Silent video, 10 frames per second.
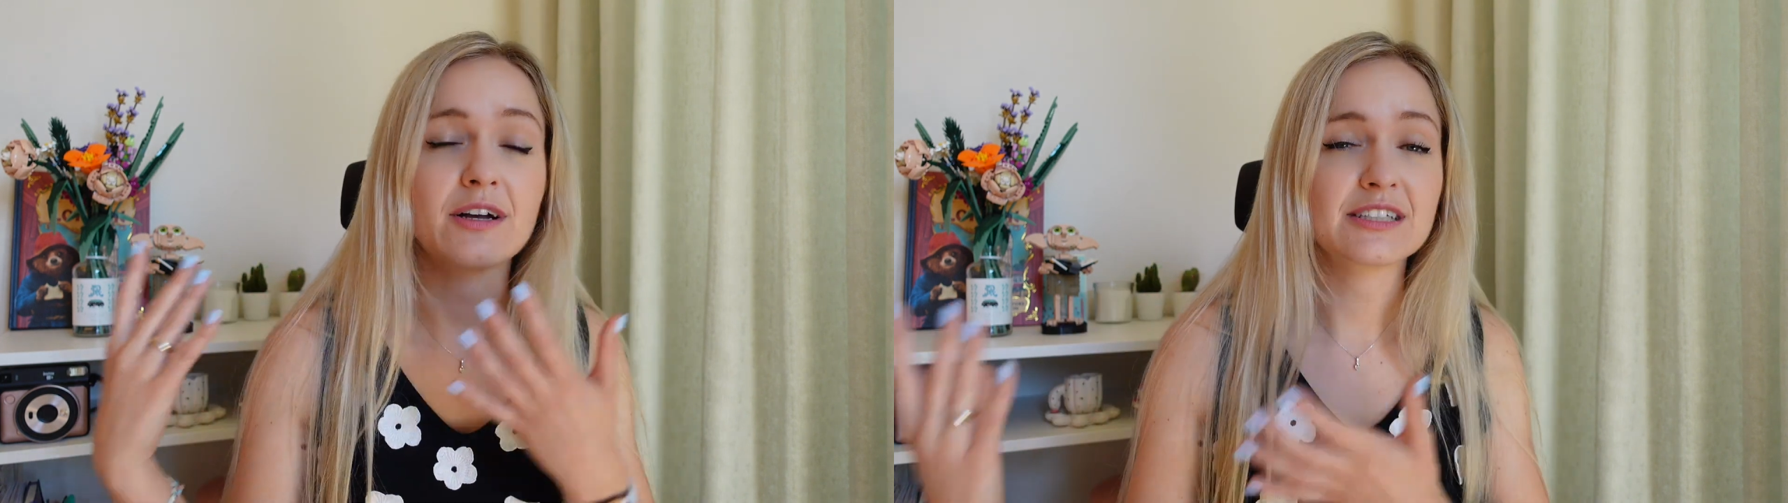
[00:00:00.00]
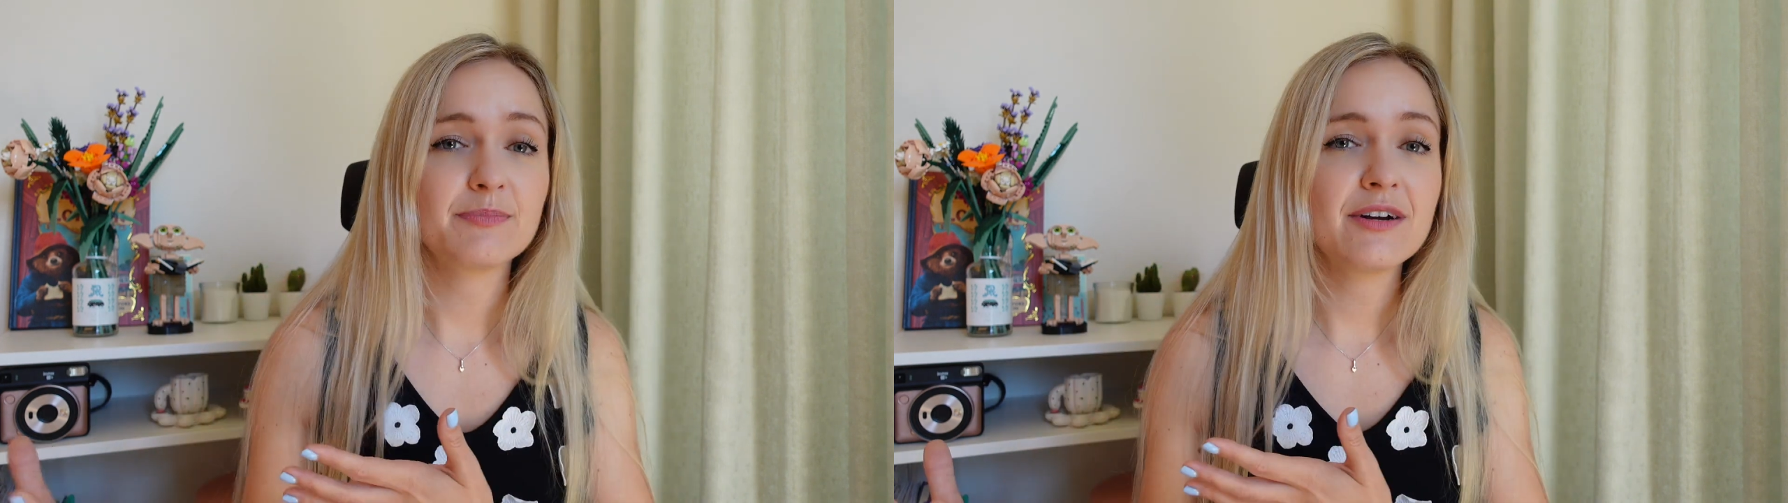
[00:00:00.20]

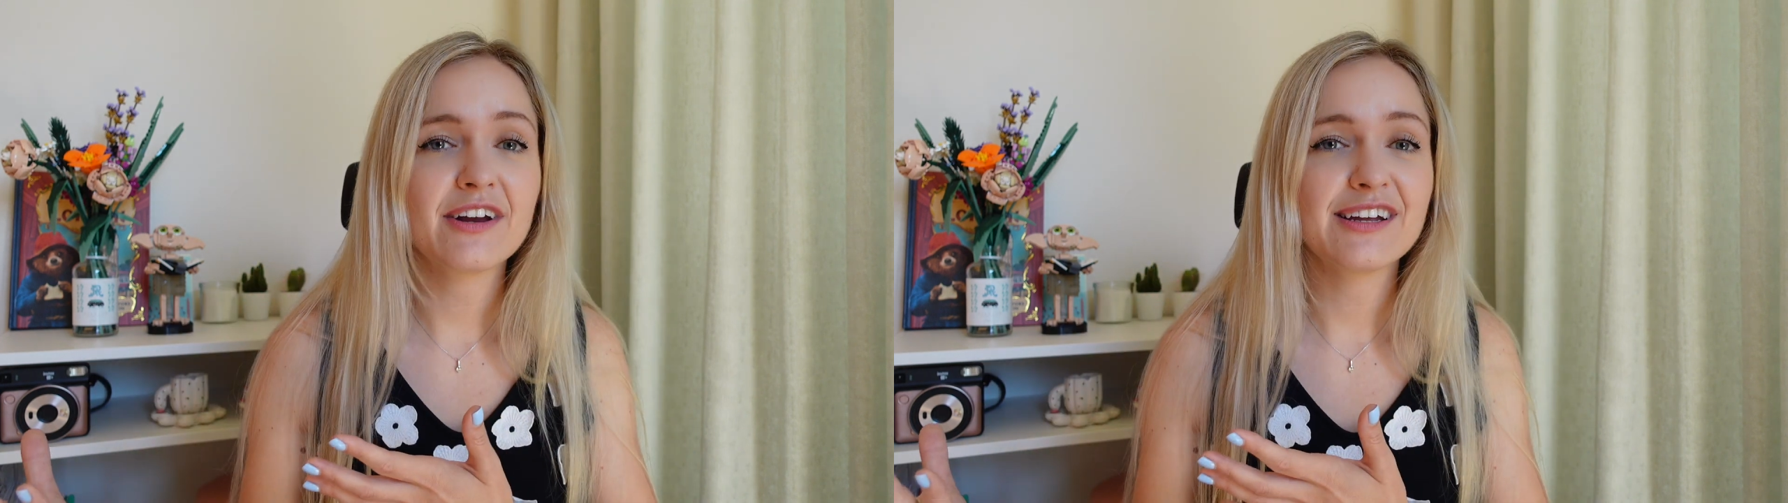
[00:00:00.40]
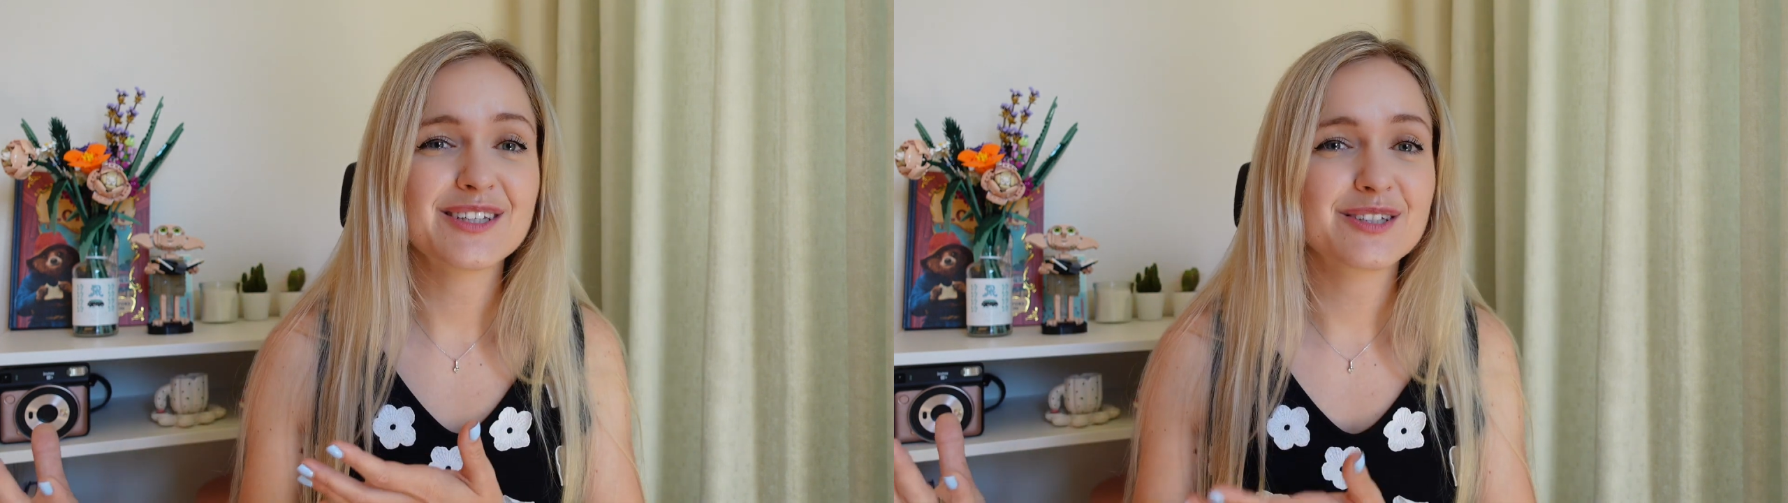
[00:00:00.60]

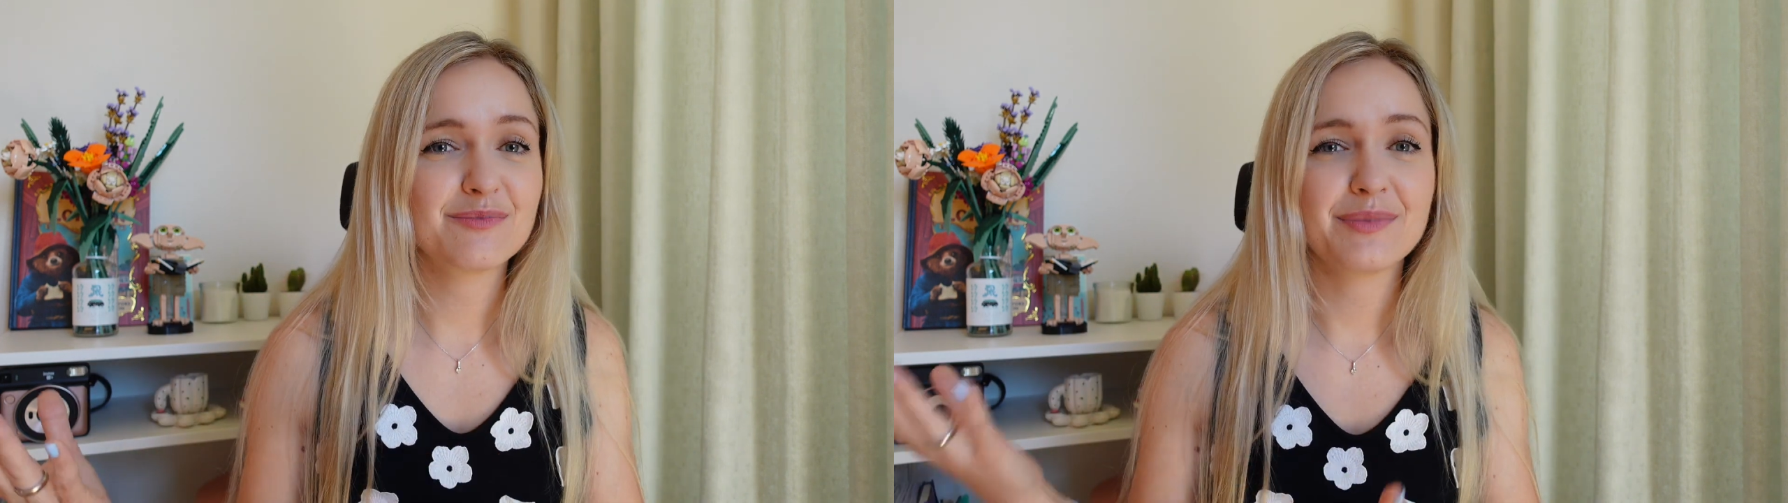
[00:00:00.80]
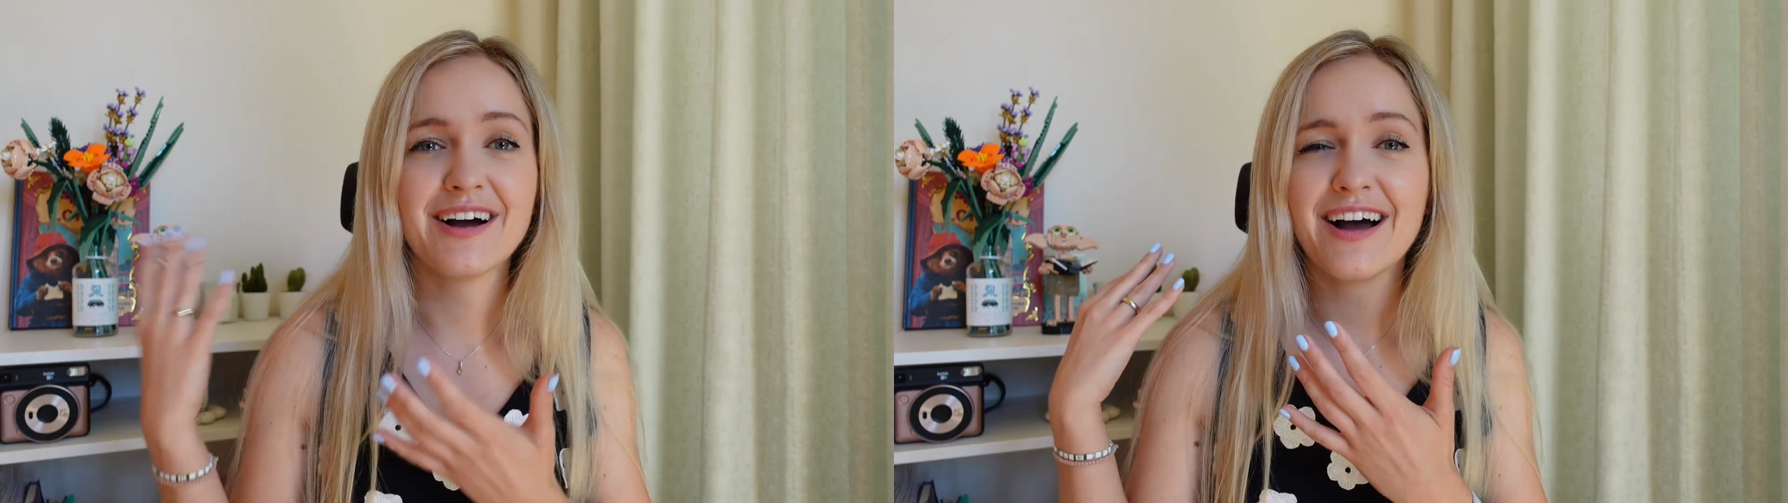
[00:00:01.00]
experience
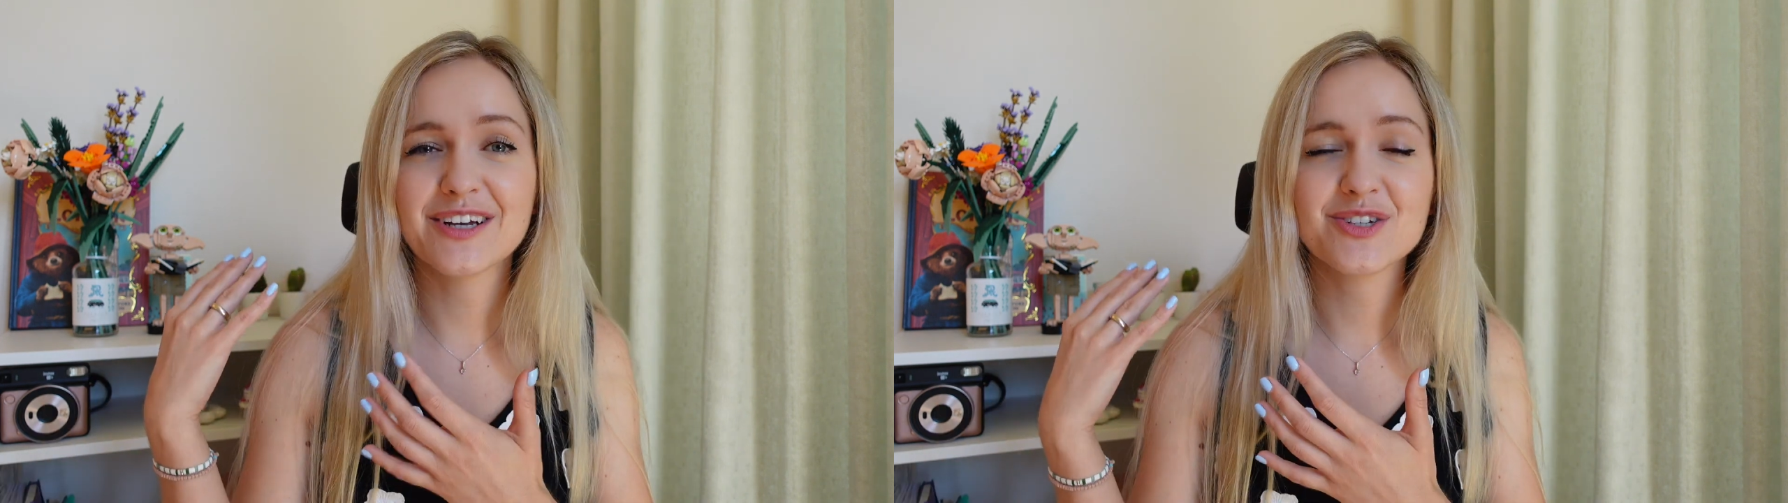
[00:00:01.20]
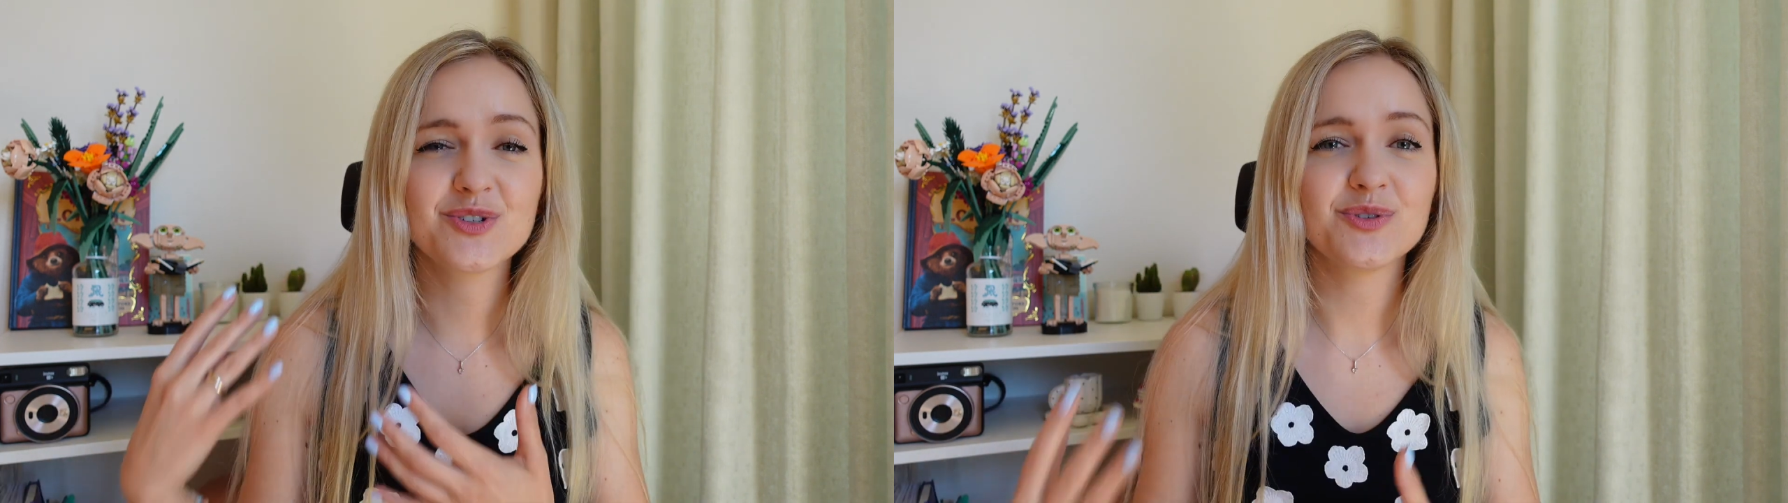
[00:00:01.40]

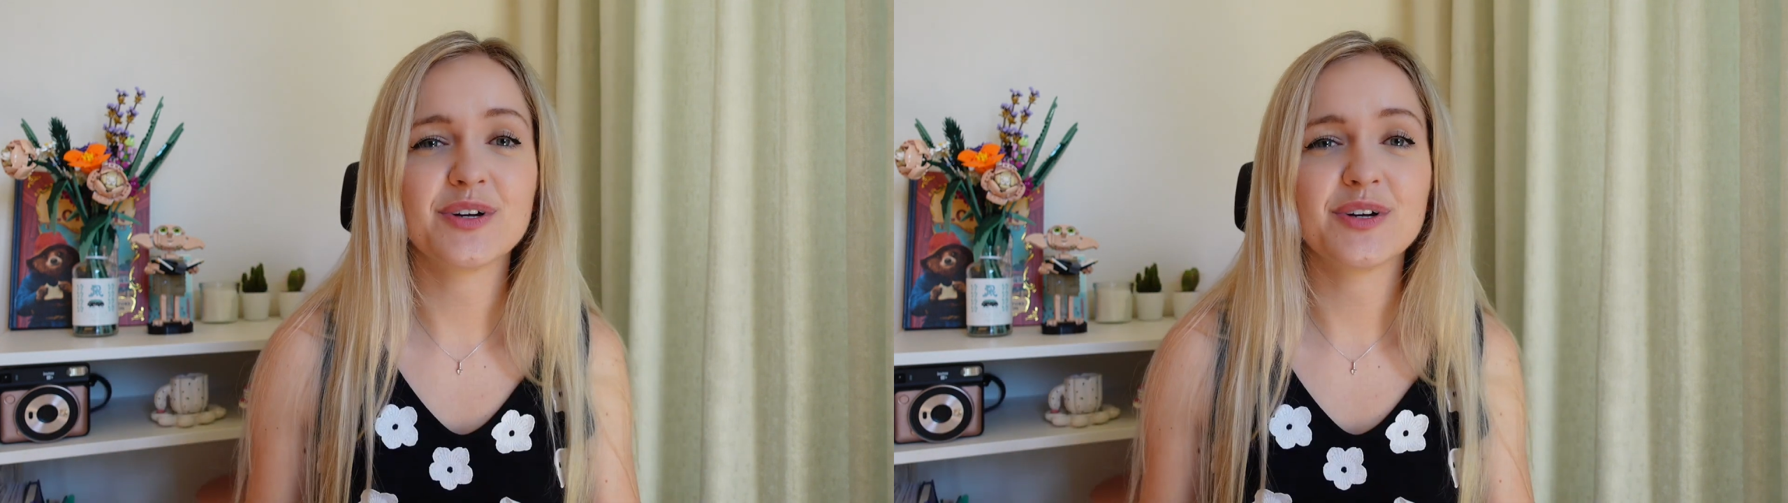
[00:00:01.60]
behind you,